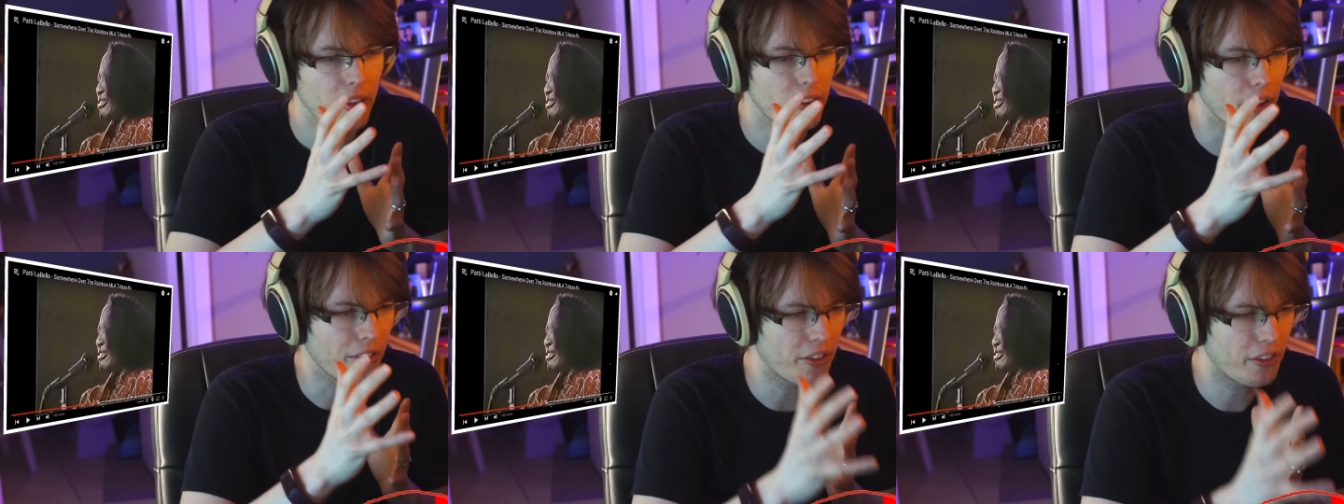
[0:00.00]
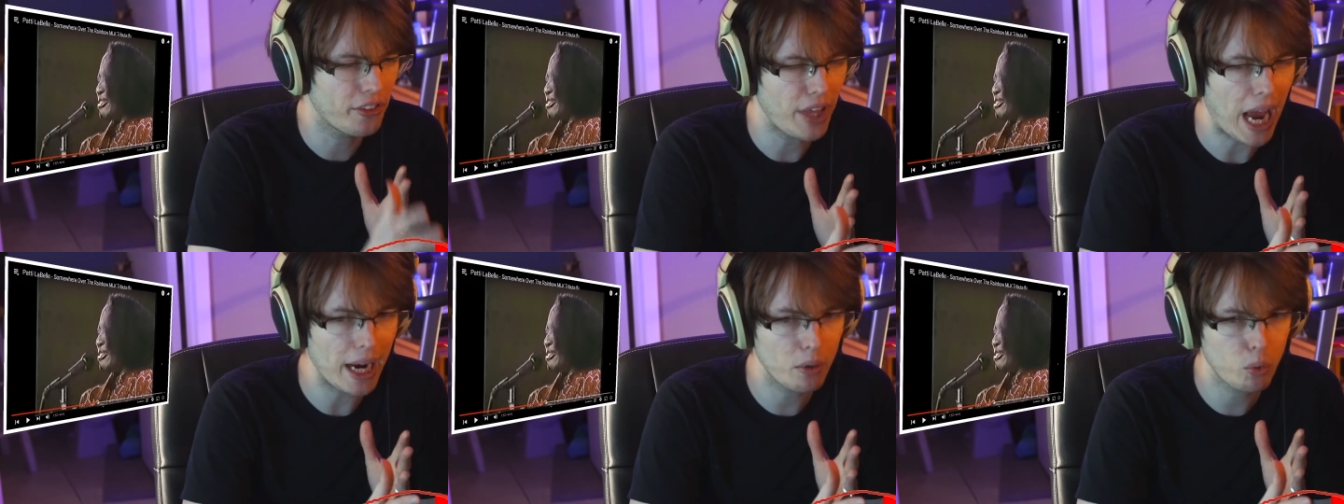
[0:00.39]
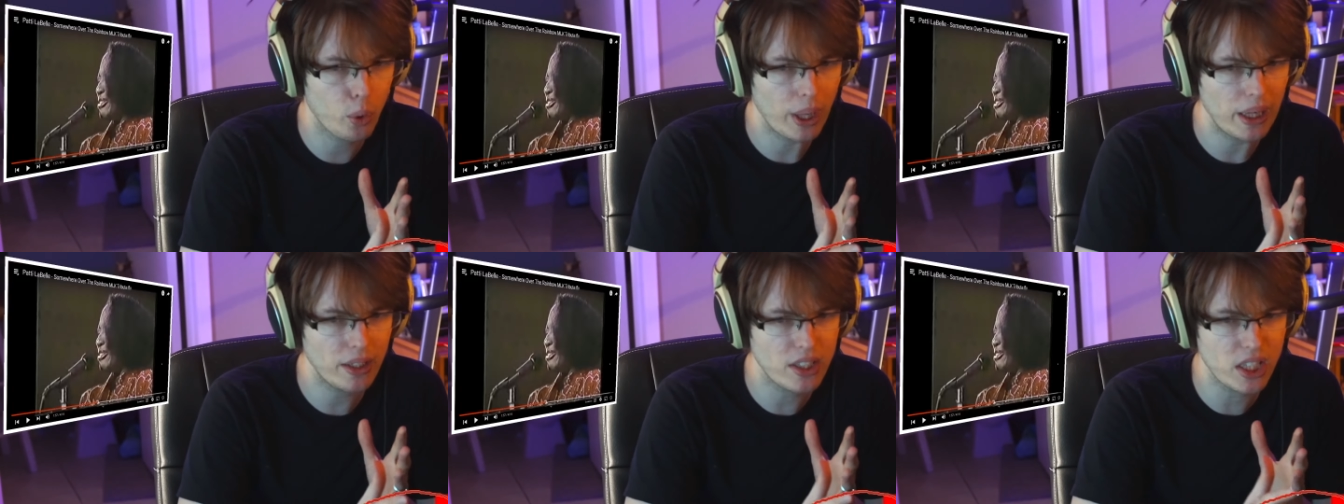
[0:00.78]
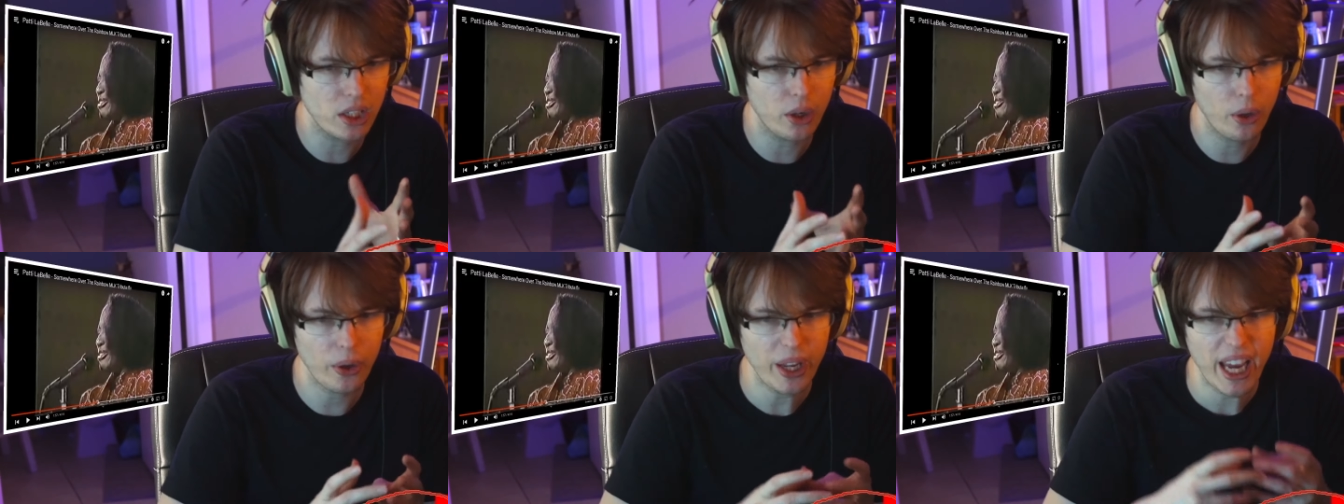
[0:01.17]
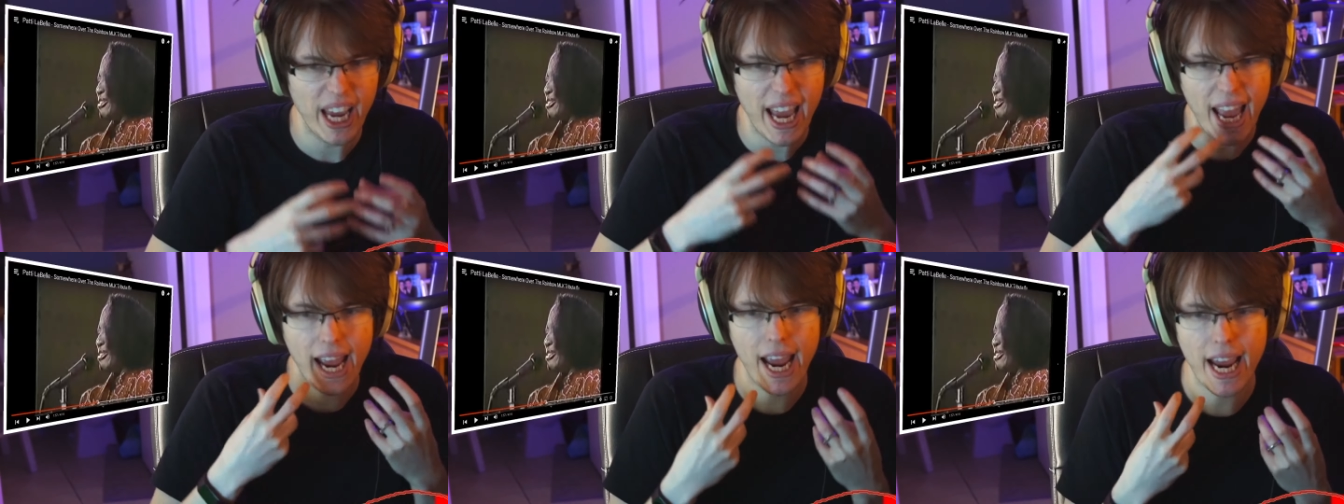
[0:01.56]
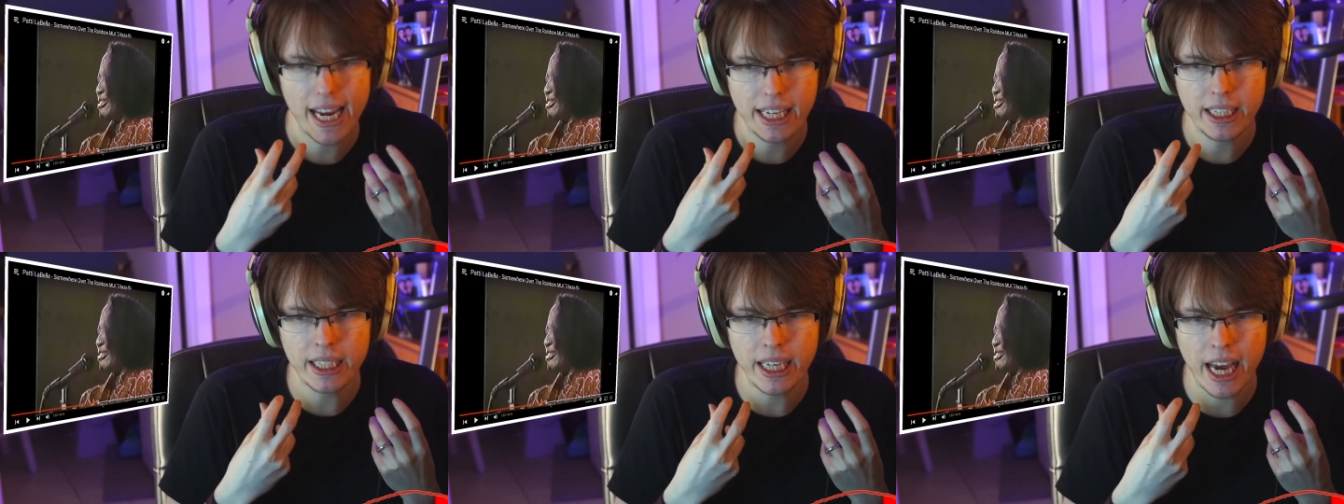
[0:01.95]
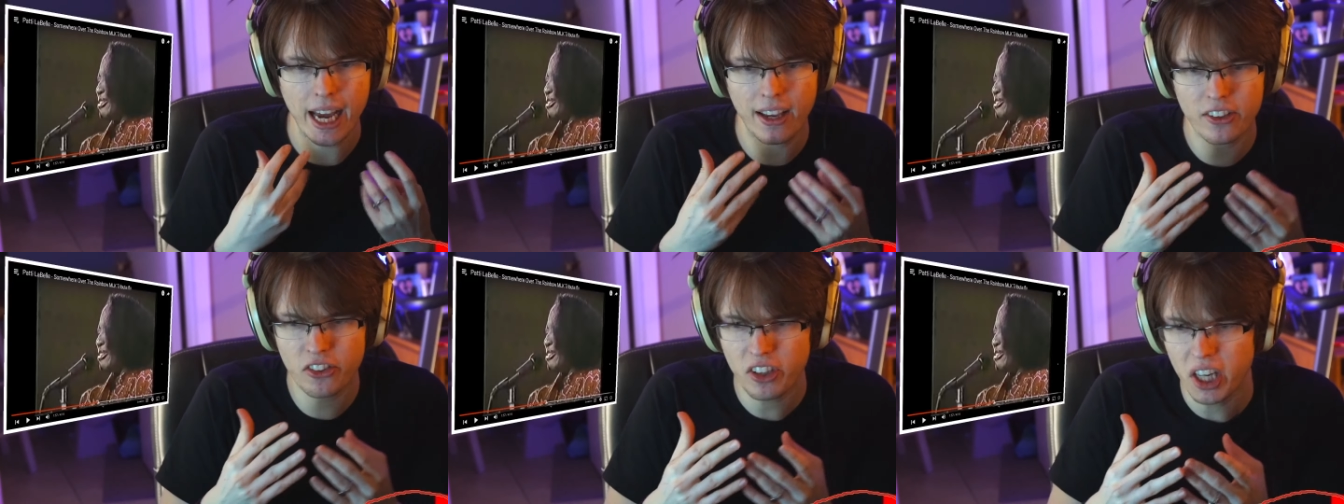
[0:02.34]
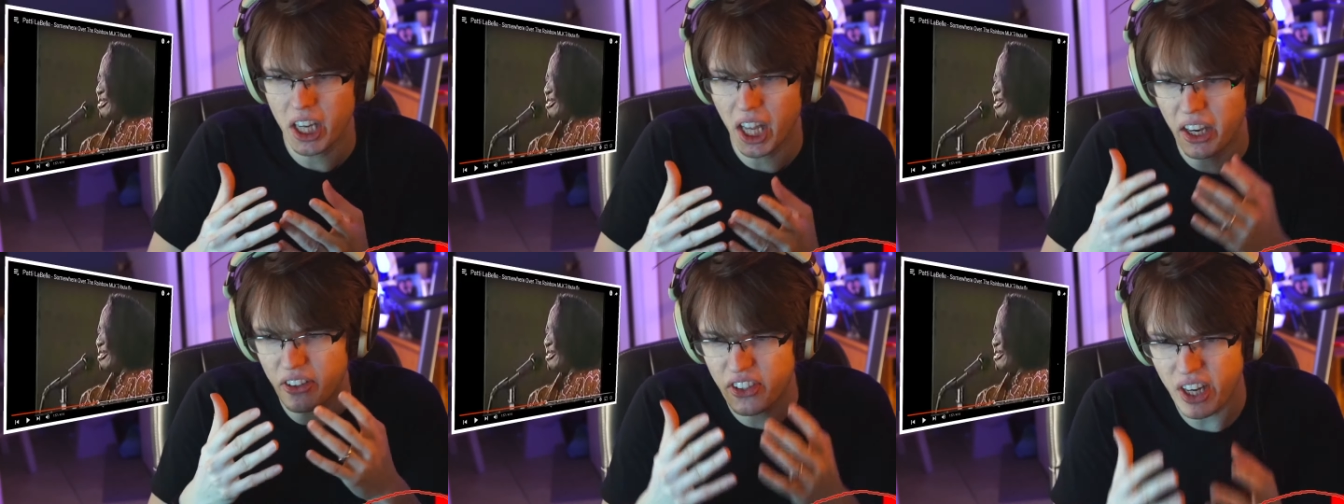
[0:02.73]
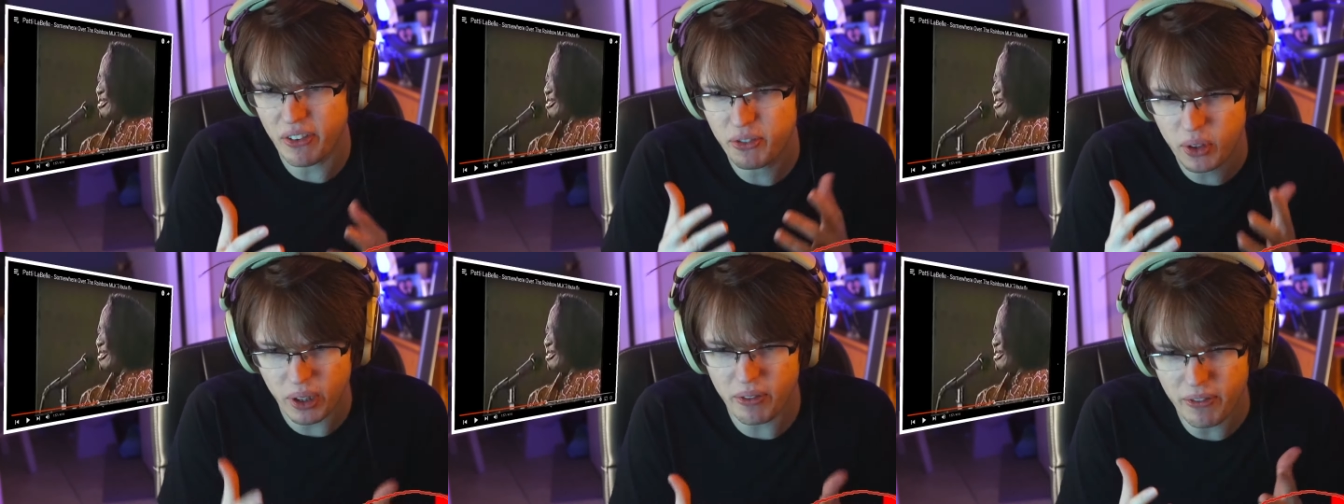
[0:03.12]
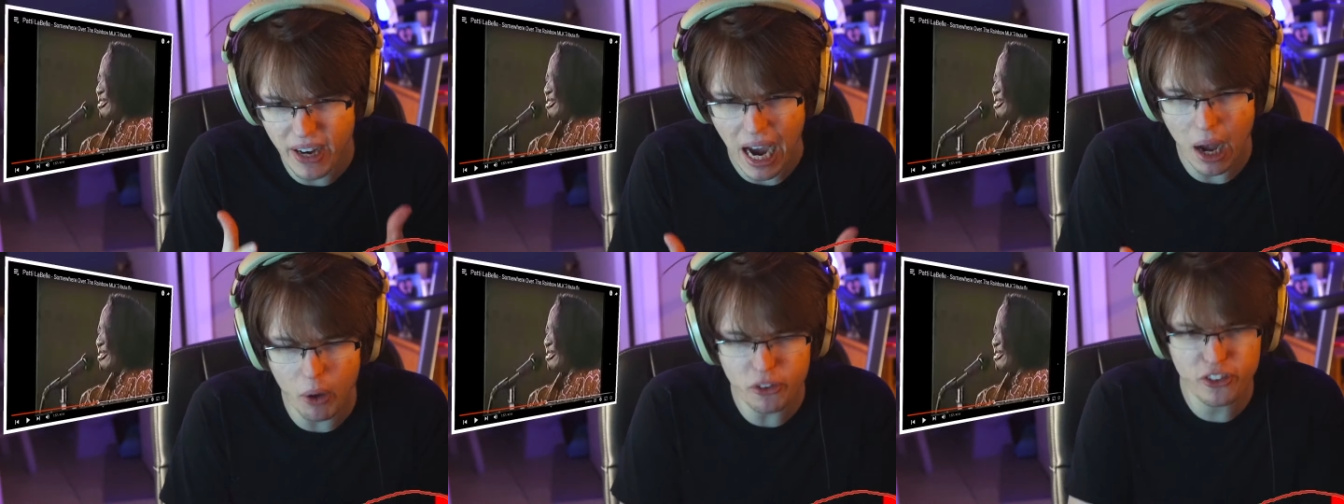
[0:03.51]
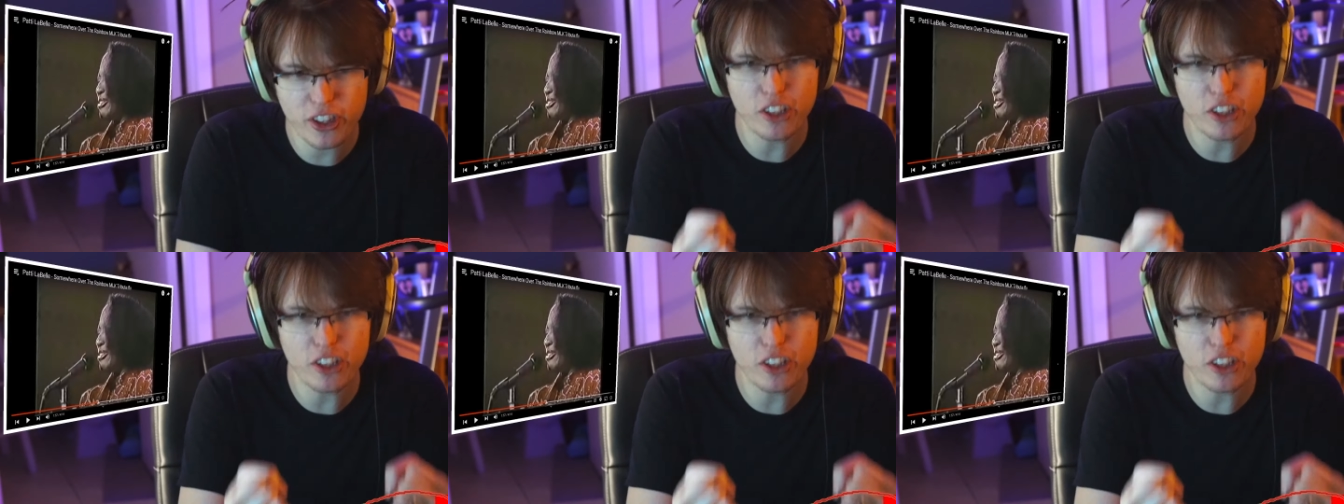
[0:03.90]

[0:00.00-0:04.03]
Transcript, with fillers: the thyroid tilt, AES, different vowels.